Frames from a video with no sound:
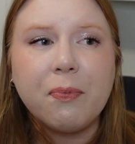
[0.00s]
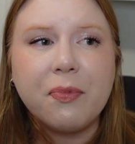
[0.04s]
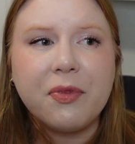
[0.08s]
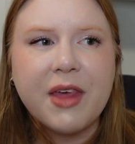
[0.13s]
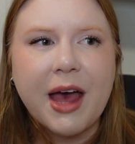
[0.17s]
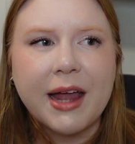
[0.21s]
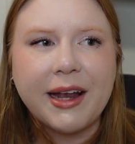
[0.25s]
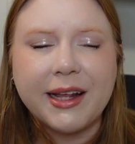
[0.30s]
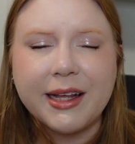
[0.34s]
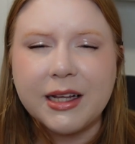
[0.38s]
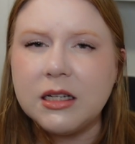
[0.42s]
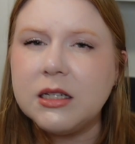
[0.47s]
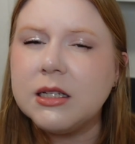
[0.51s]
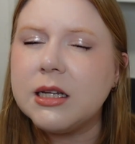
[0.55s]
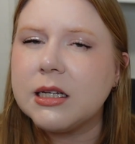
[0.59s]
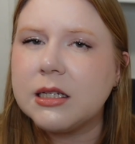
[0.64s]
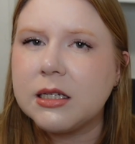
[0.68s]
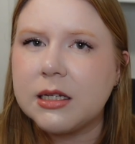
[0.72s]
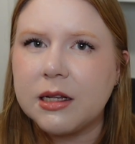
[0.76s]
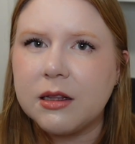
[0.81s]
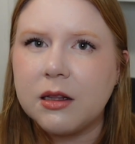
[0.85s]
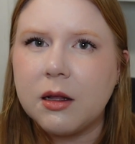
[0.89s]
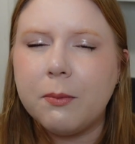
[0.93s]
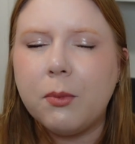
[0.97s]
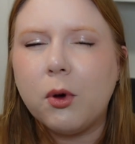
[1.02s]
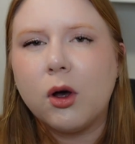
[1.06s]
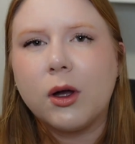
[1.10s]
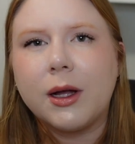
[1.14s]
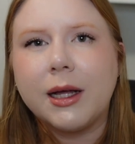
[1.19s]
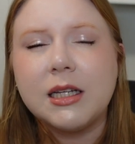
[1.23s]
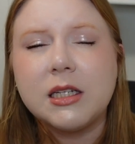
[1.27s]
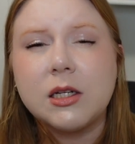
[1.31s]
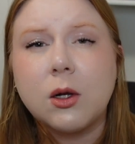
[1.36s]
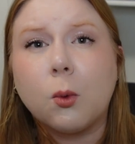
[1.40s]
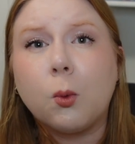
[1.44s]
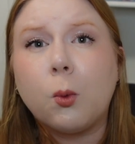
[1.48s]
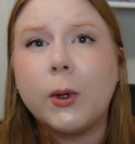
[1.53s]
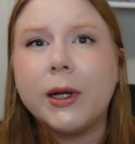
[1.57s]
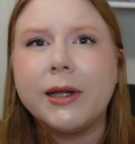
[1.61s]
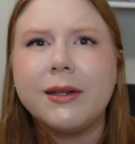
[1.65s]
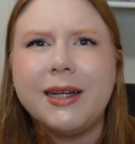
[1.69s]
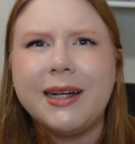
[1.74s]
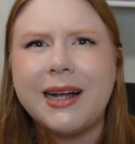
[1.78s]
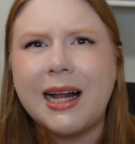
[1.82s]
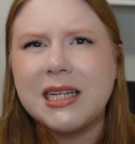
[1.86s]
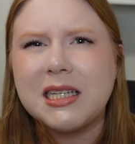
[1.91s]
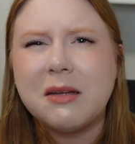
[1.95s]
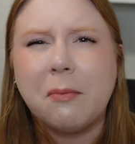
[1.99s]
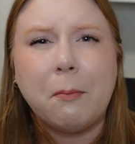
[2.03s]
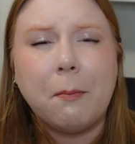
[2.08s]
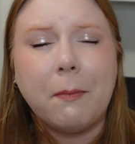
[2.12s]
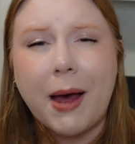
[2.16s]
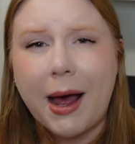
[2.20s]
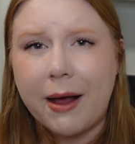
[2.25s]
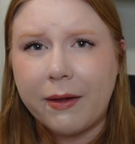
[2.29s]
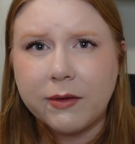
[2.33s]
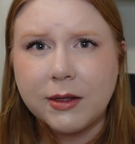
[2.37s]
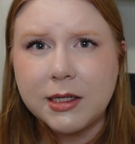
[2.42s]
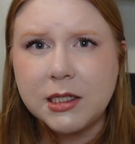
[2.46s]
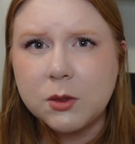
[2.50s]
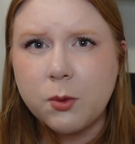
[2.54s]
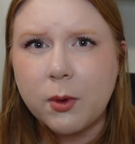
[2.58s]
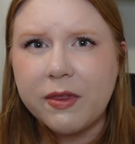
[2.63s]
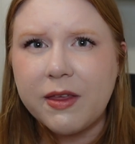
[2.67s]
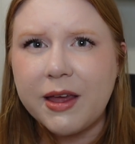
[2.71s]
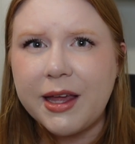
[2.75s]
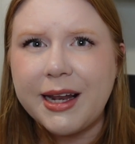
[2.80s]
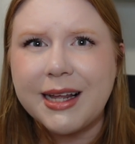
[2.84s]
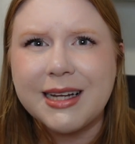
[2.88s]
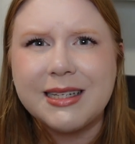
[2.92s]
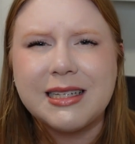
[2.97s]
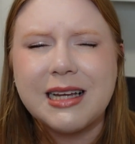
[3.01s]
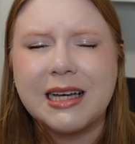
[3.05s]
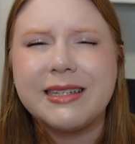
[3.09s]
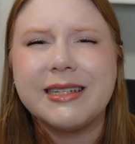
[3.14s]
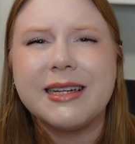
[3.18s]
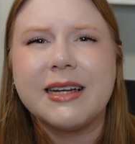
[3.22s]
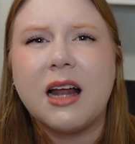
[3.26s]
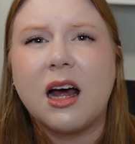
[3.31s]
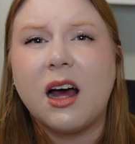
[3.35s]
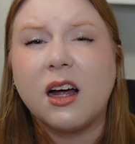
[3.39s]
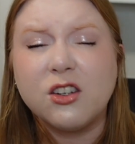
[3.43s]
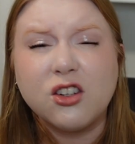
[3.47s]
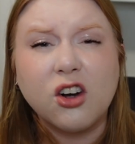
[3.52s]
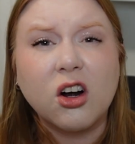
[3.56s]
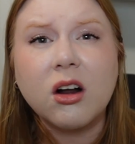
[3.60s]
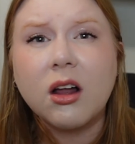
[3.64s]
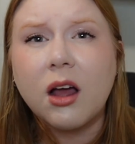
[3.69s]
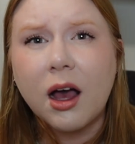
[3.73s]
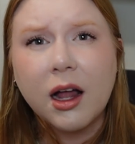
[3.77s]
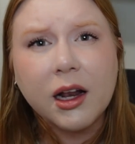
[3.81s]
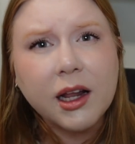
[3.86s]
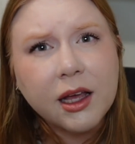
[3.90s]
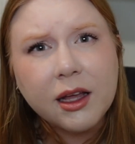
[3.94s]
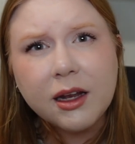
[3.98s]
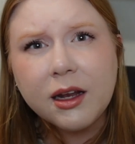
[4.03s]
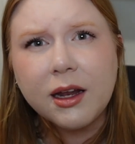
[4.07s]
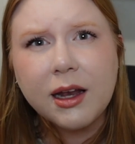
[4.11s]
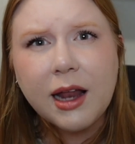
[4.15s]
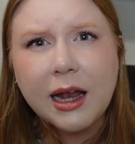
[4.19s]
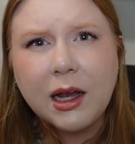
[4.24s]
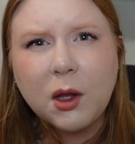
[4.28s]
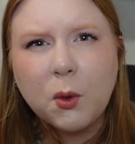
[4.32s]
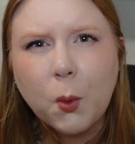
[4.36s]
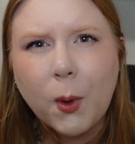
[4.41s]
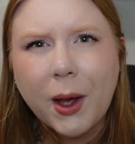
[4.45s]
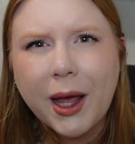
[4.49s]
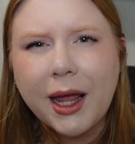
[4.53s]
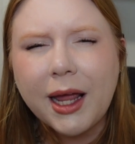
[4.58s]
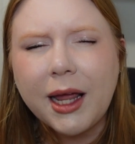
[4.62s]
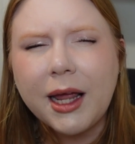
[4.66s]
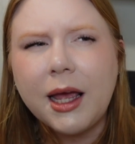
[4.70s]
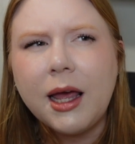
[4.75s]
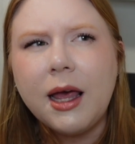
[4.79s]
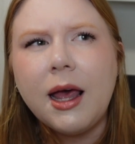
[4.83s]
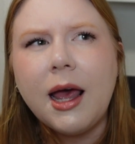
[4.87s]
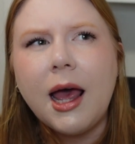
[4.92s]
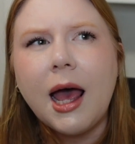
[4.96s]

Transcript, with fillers: that exists in the book is a really nice balance with it. It doesn't undercut it in any way.